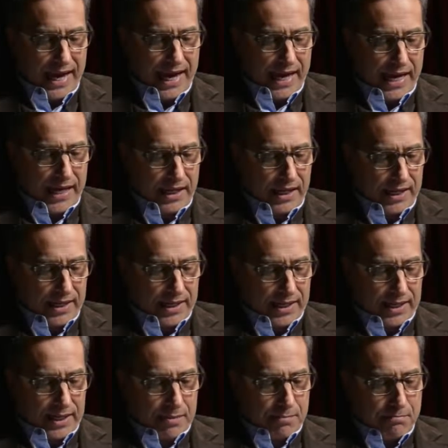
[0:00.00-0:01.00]
a
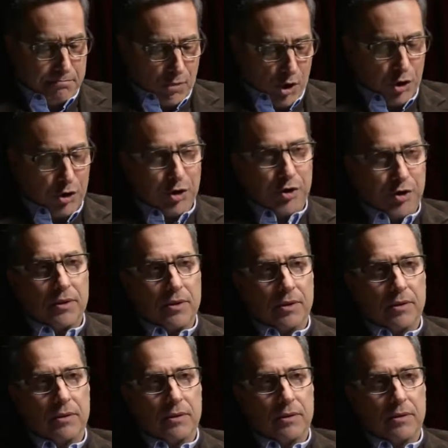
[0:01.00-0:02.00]
murder
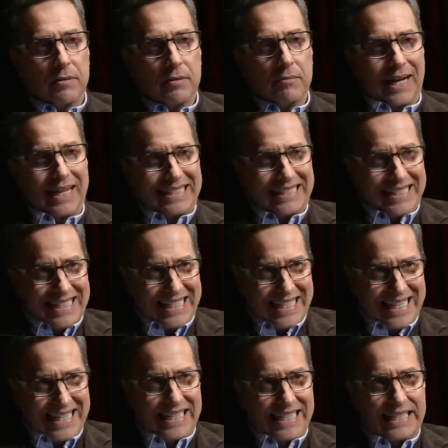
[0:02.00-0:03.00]
by
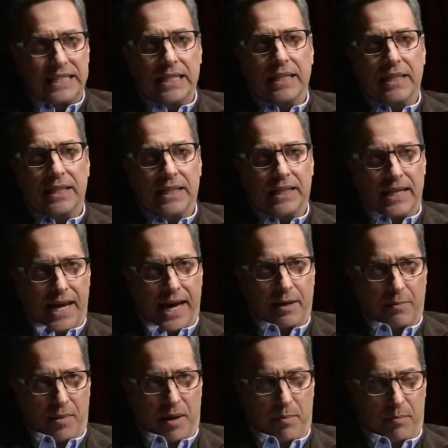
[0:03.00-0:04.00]
teen
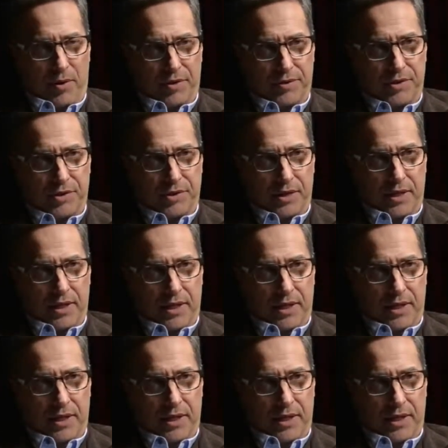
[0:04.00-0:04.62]
gang members.